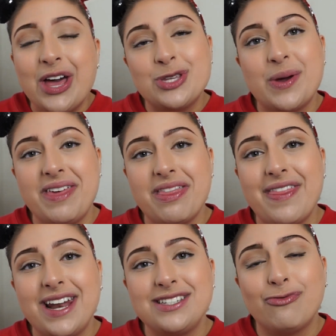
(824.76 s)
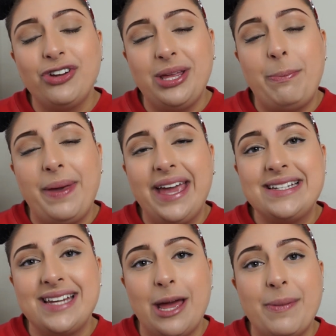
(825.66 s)
So I think that that is a really
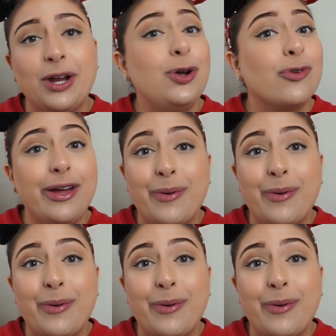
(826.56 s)
big tip and a great